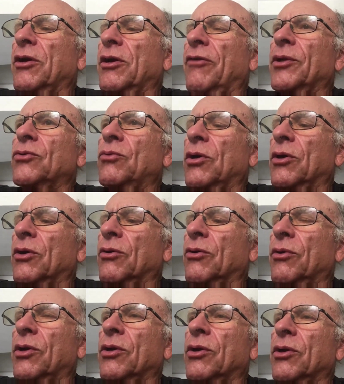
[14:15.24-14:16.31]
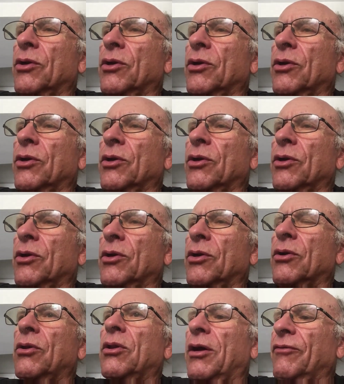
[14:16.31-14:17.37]
government who are
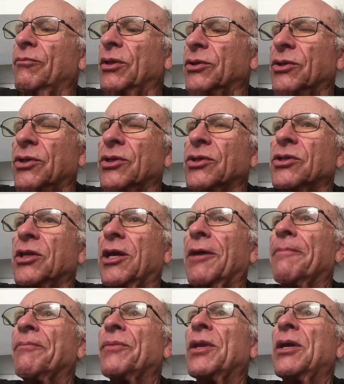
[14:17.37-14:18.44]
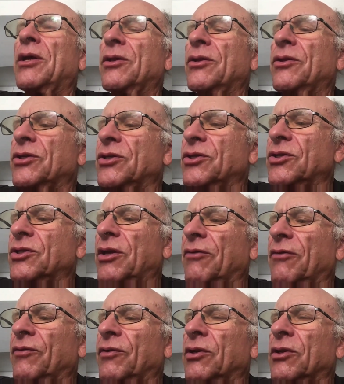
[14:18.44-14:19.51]
critical of militant Islam,
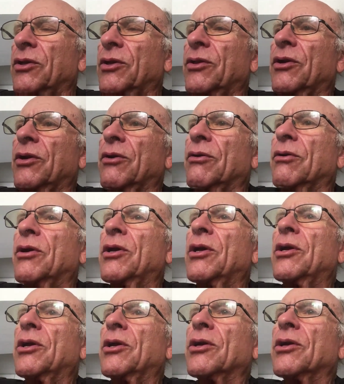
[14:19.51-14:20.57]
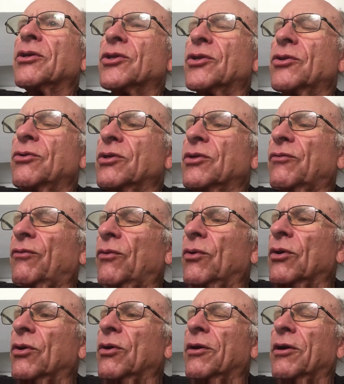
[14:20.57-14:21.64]
this is definitely their
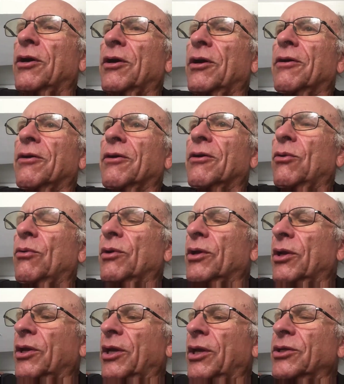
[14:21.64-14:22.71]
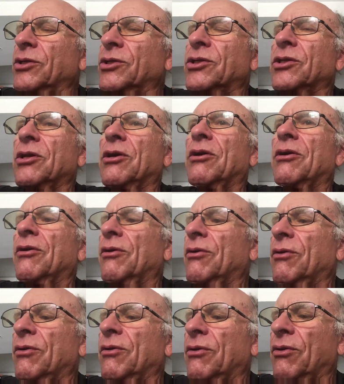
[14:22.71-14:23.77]
excuse for going
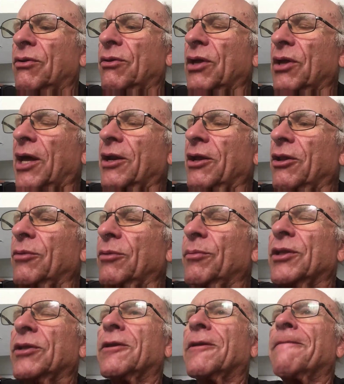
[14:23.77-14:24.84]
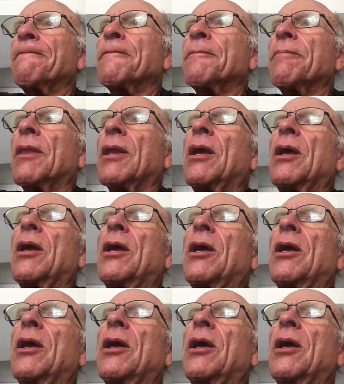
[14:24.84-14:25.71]
against that element.